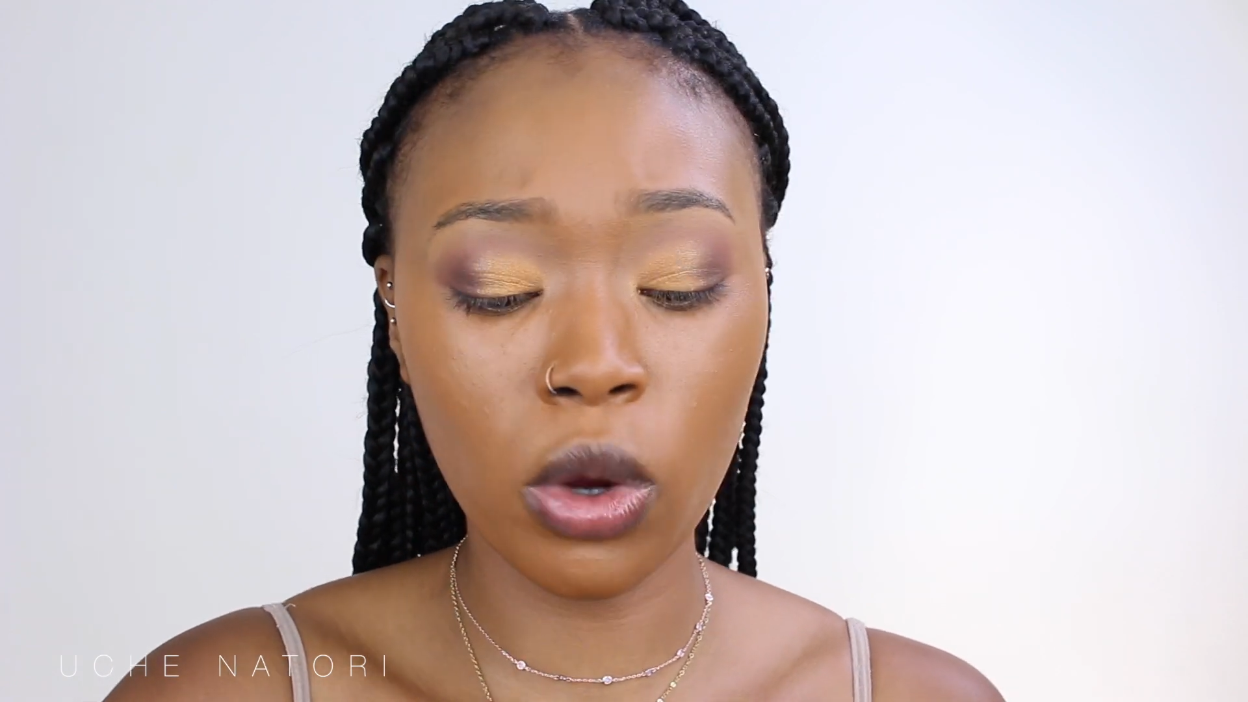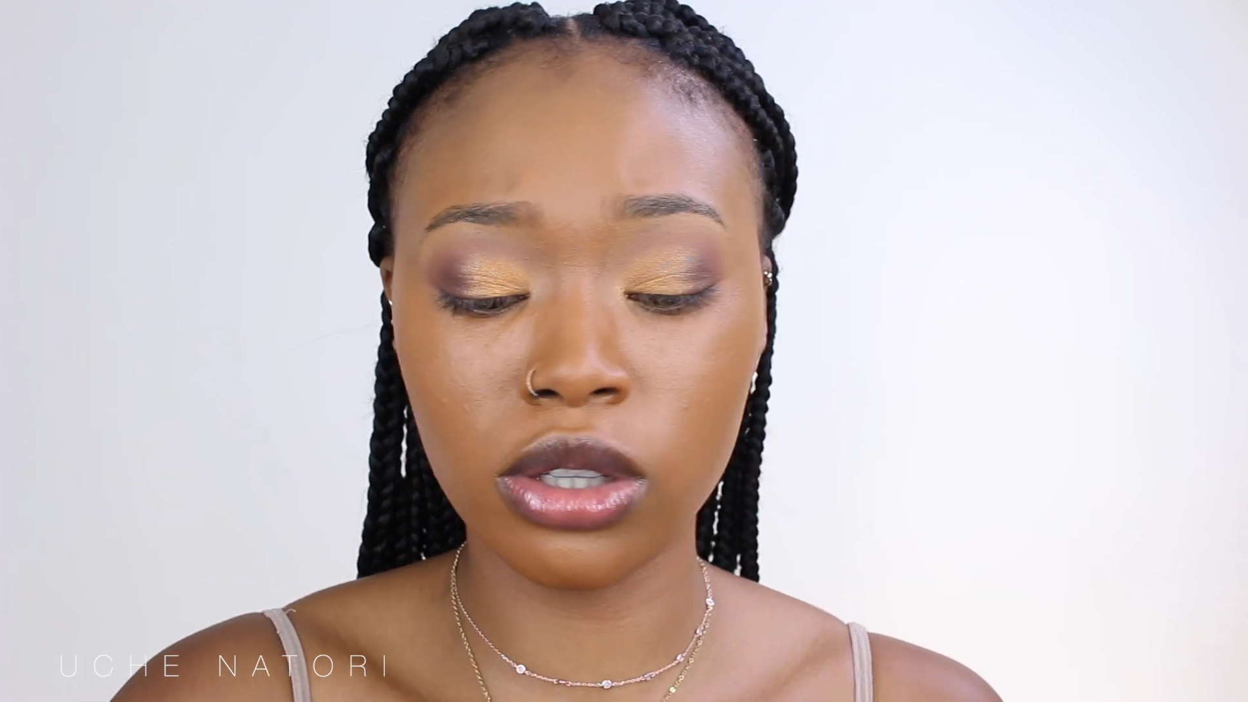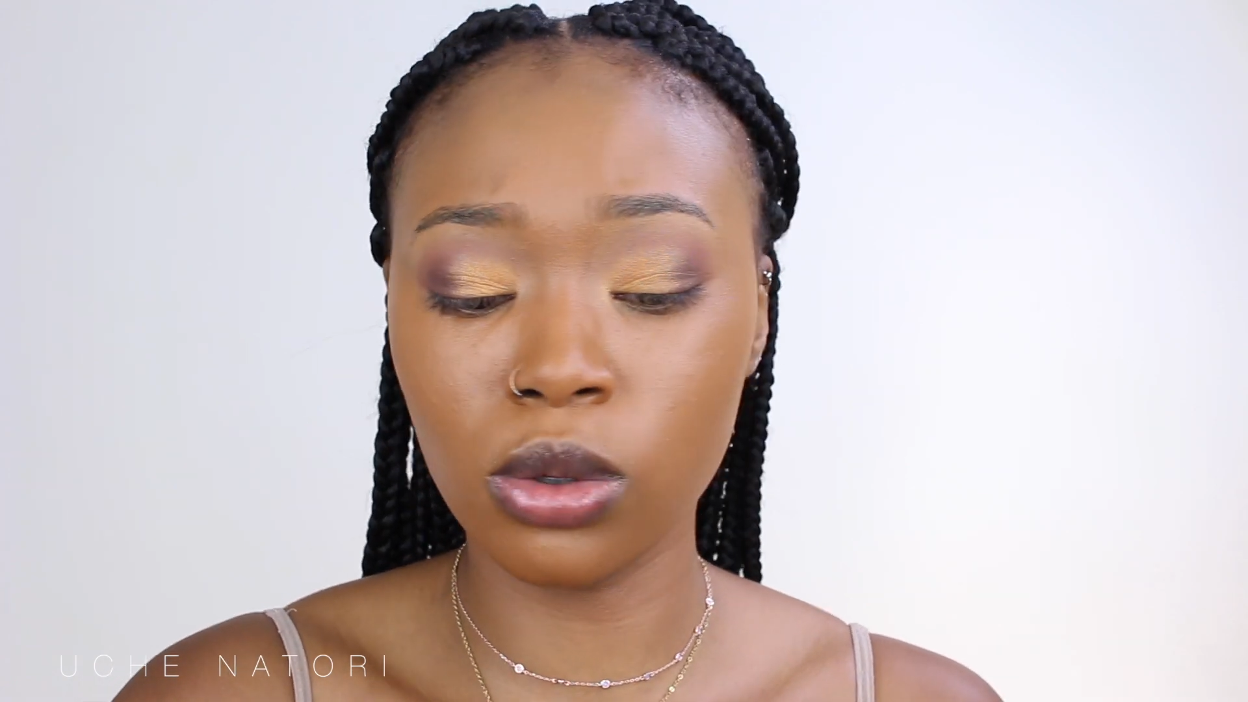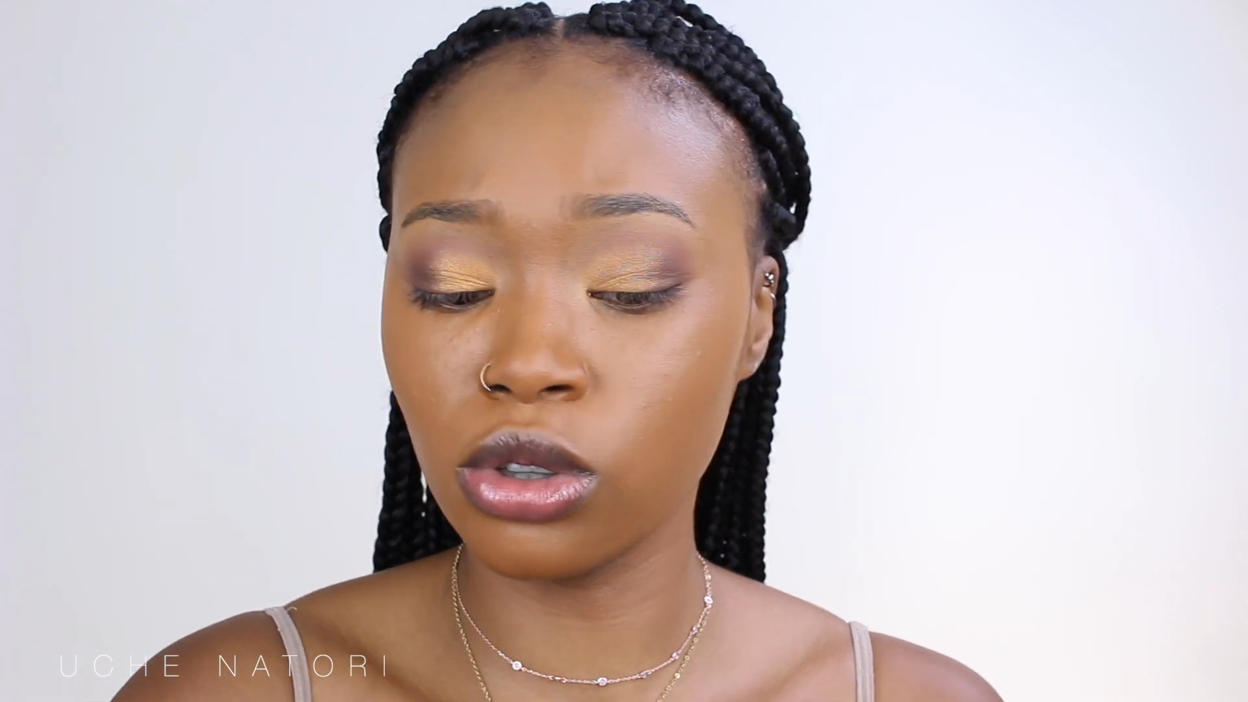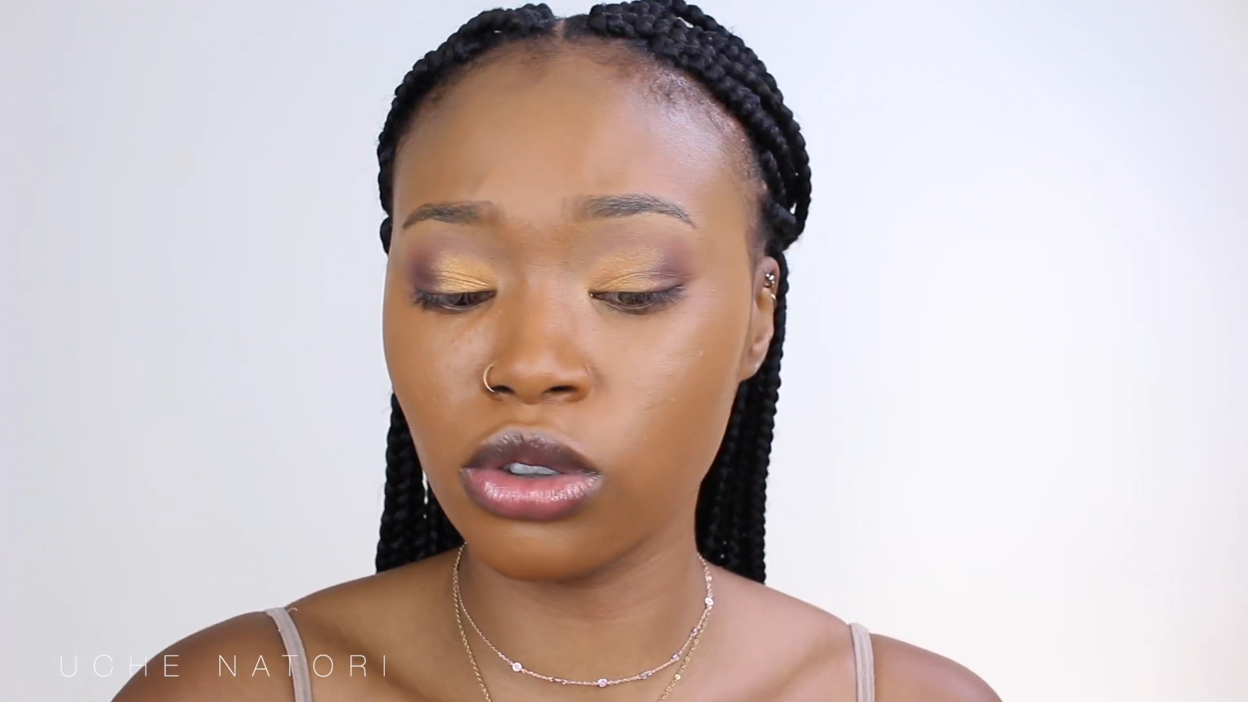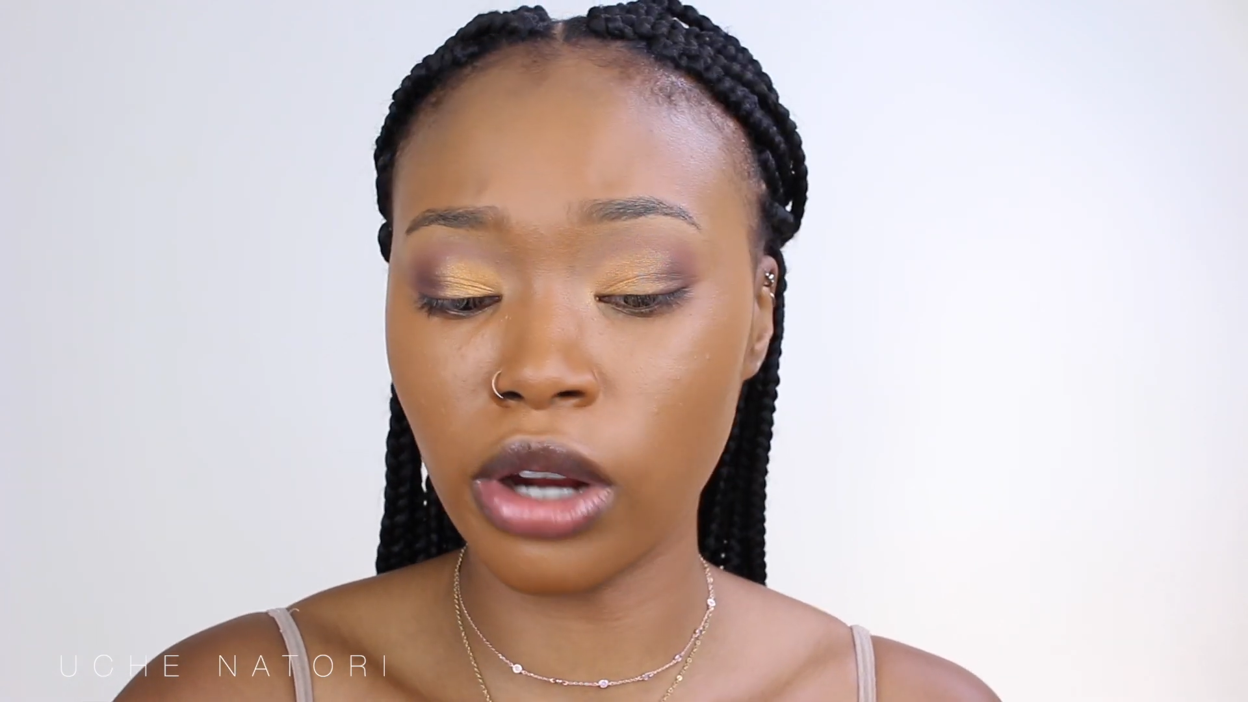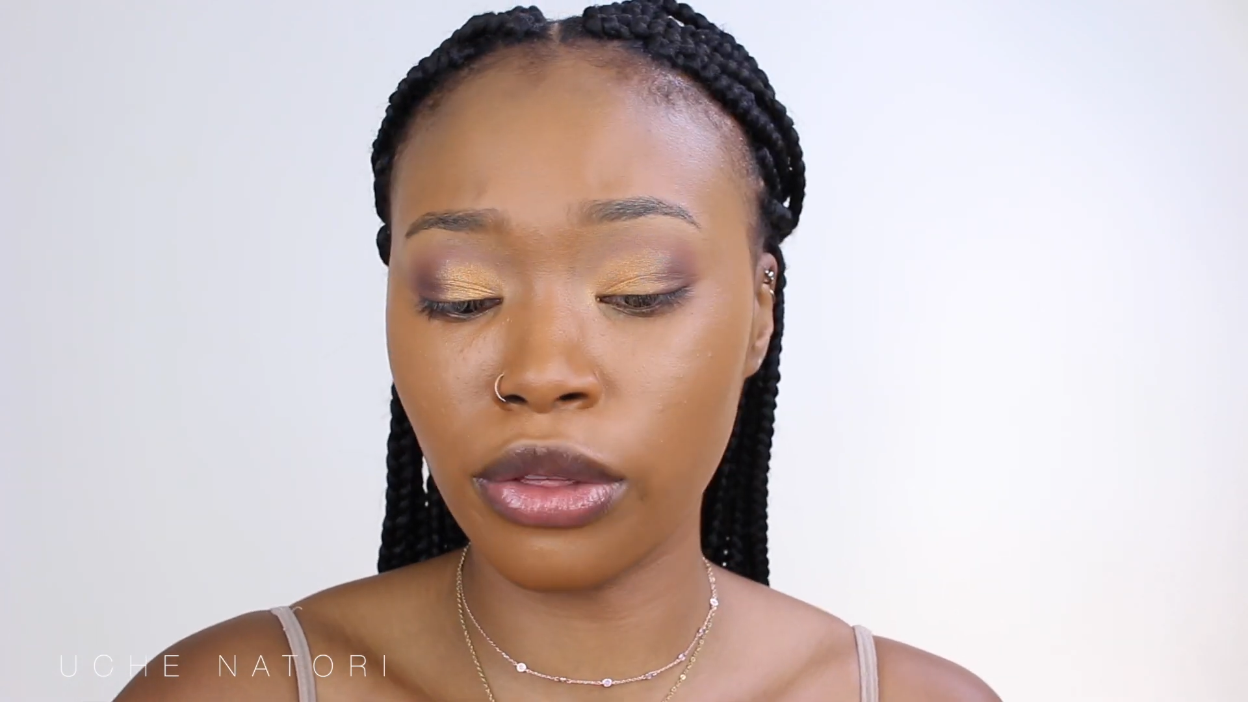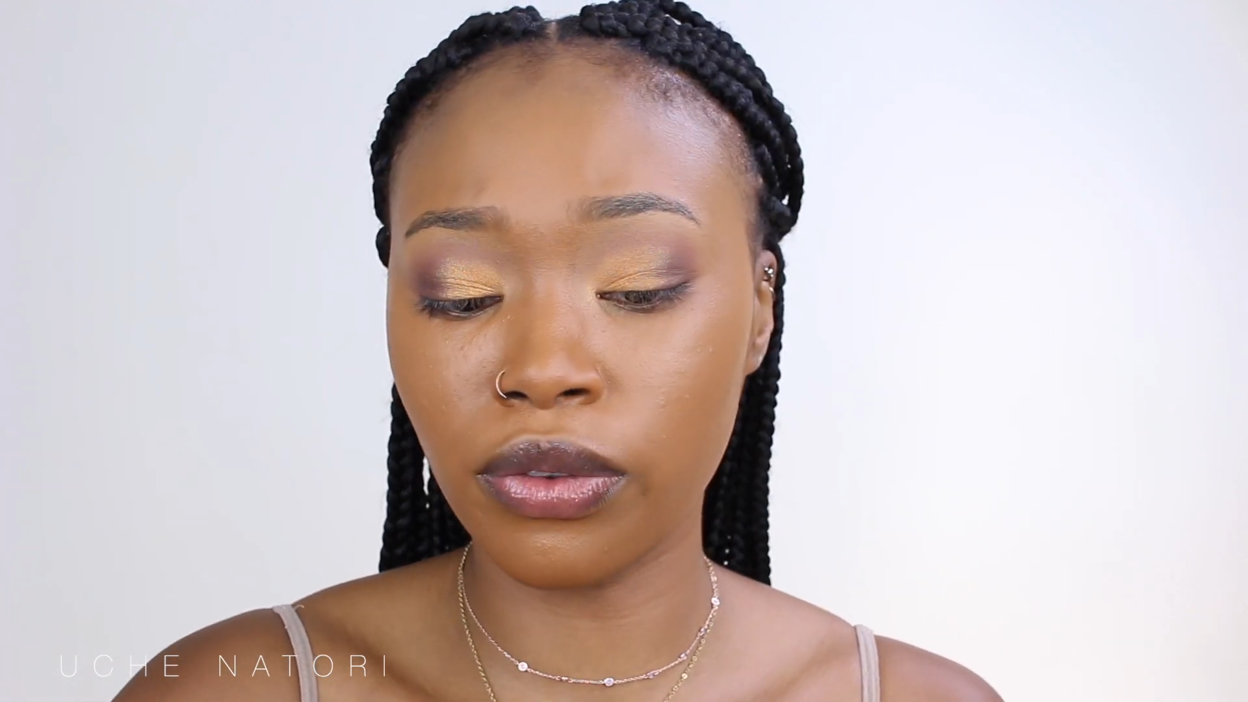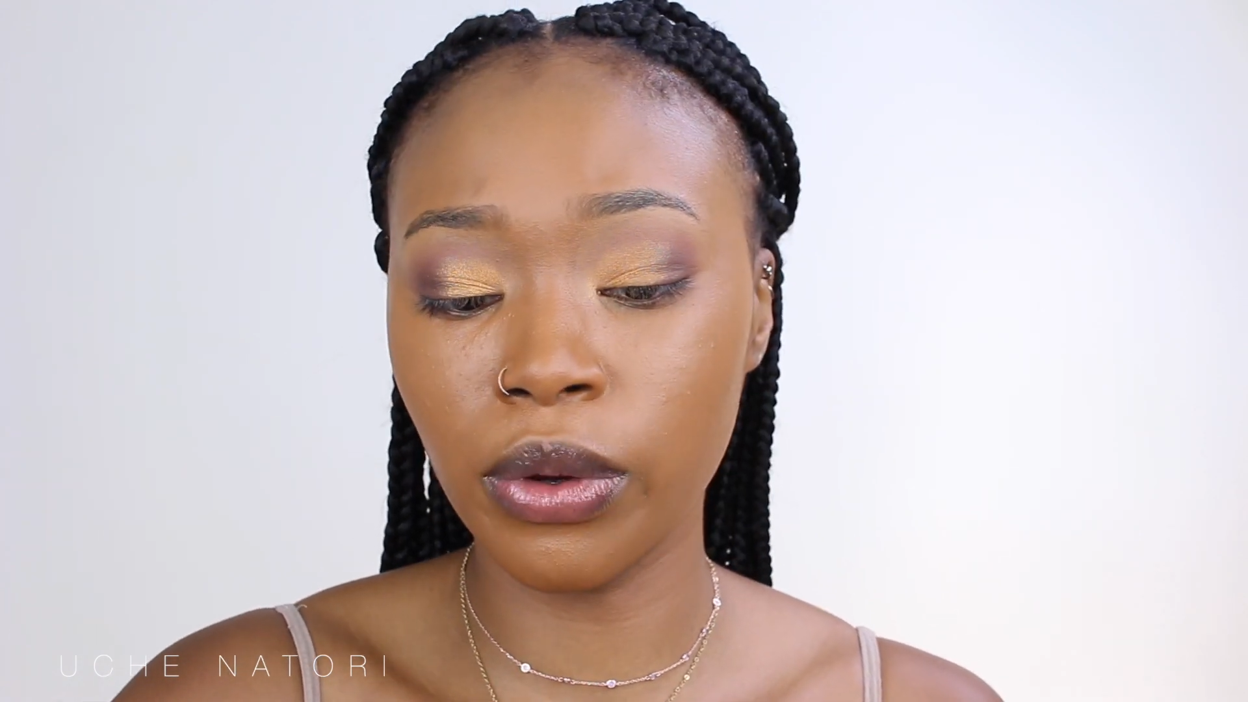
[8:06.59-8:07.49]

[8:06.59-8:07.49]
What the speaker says: whistle straight